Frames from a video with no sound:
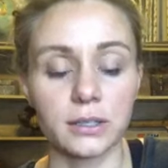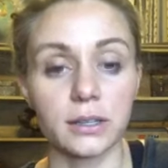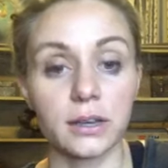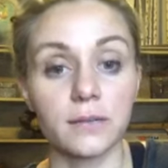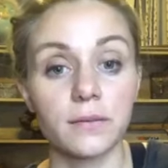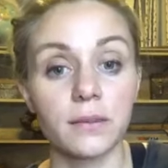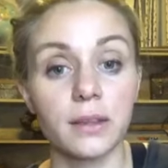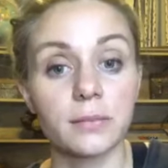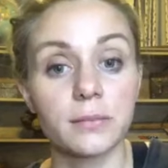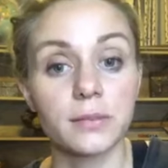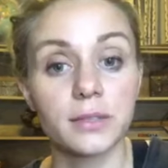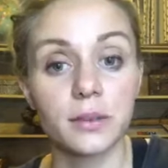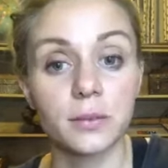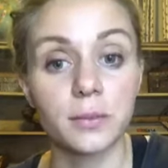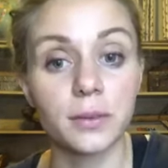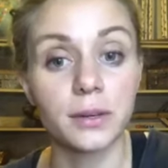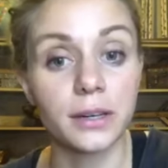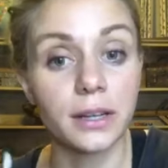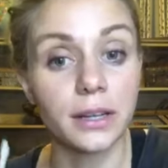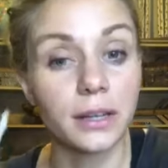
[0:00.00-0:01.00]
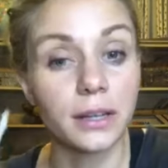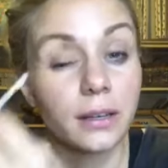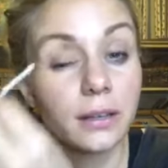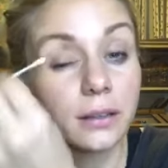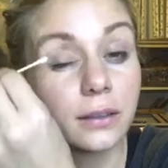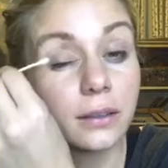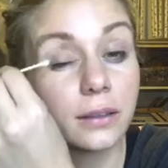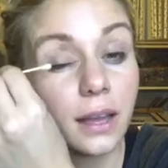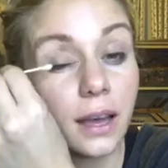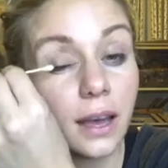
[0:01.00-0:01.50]
Love them. So pretty.
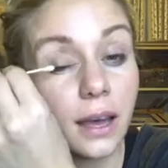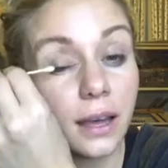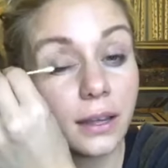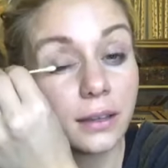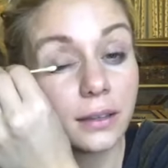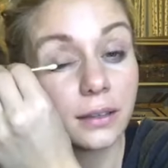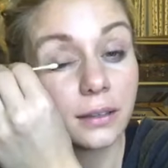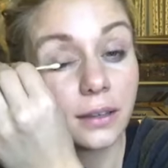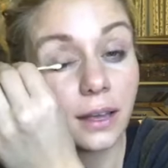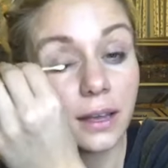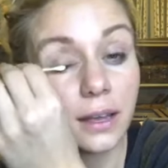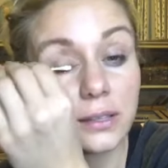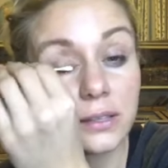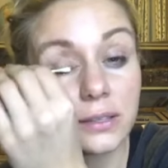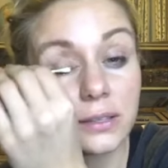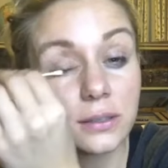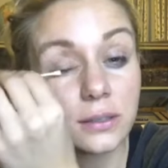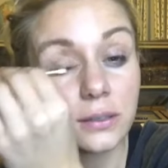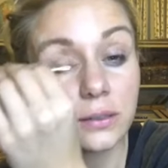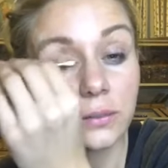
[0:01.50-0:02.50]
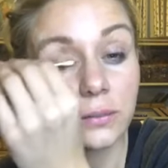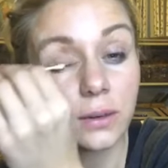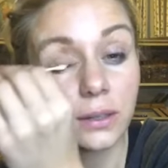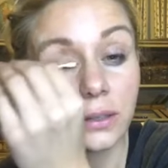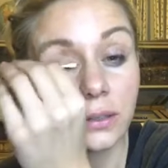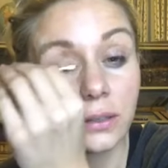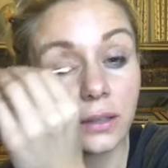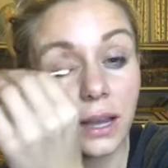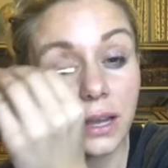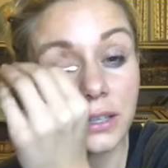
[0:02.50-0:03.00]
That, yes,
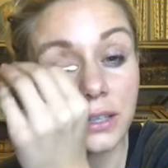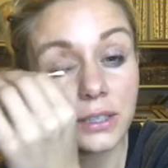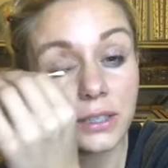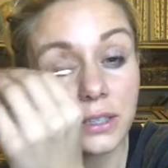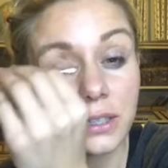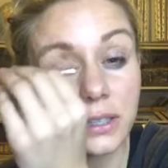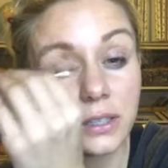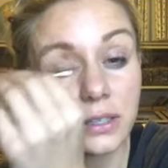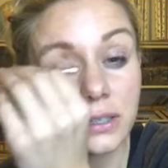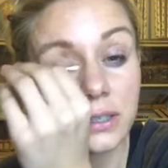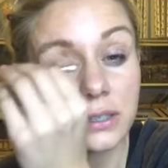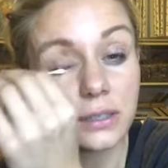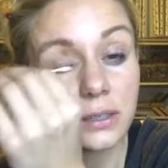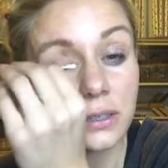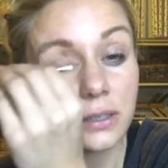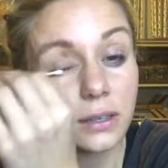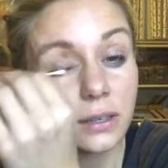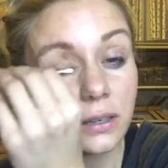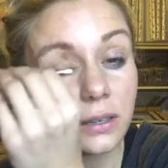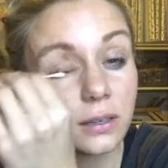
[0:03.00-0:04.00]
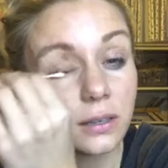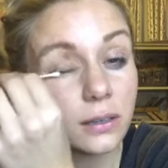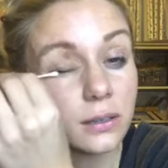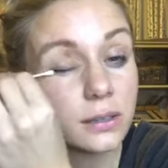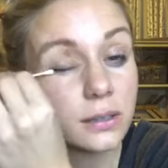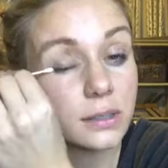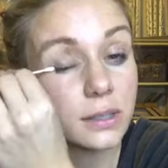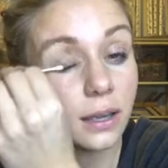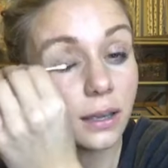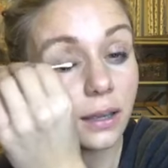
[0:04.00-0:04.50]
Wonder Lash is a close
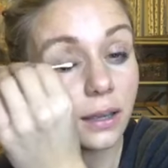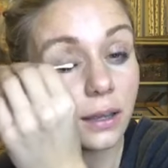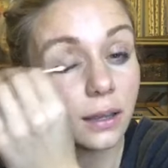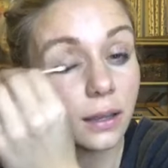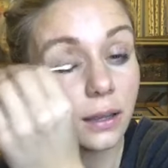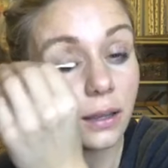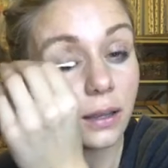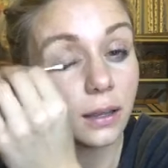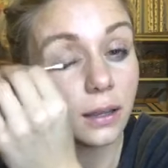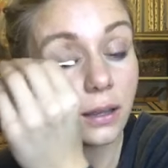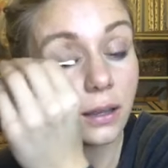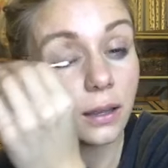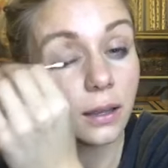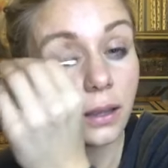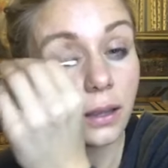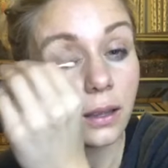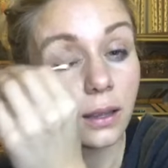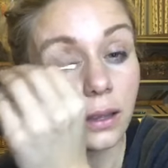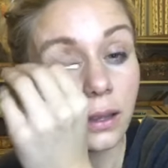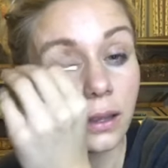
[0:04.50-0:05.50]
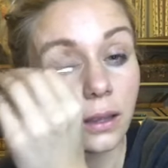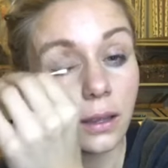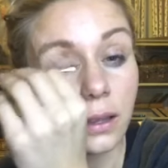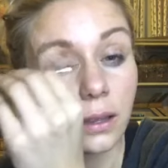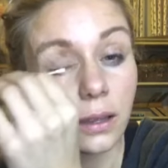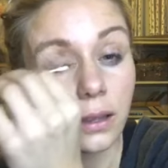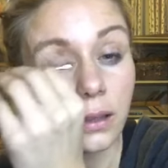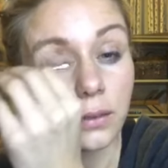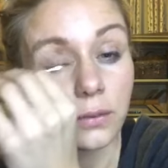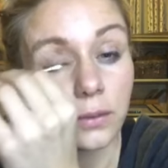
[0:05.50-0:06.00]
second
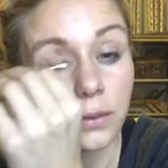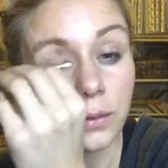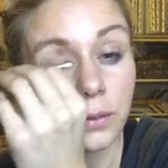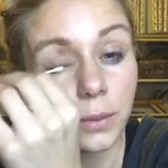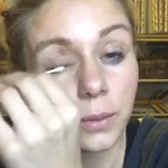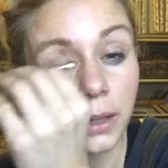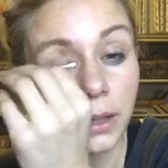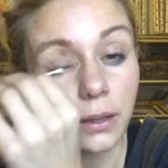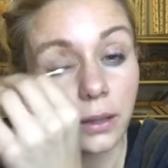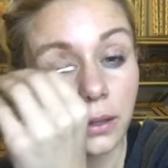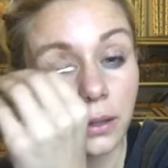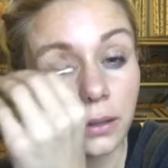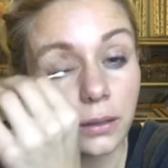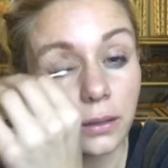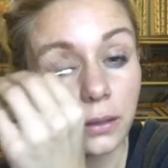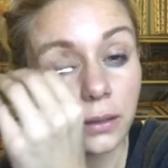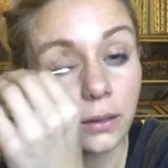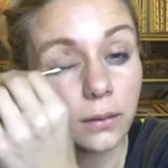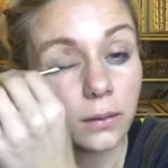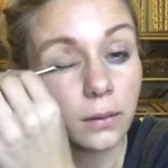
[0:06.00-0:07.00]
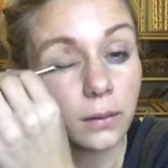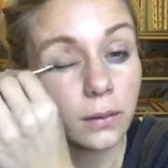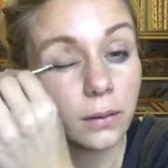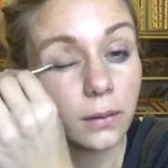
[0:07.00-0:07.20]
for me, too.